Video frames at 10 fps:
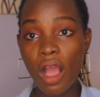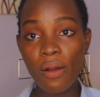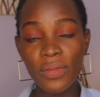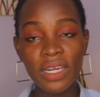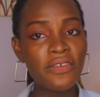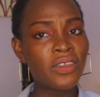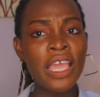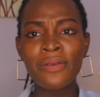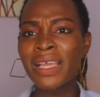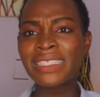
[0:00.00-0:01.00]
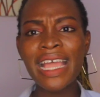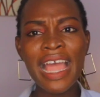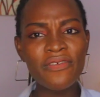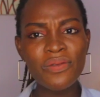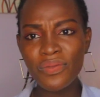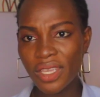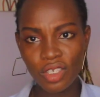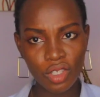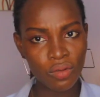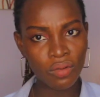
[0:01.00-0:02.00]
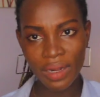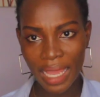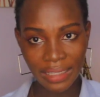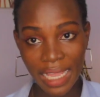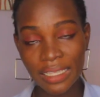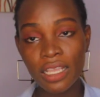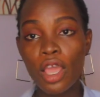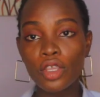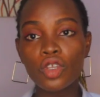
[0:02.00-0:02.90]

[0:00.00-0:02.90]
leaf, it might start having mildew like that.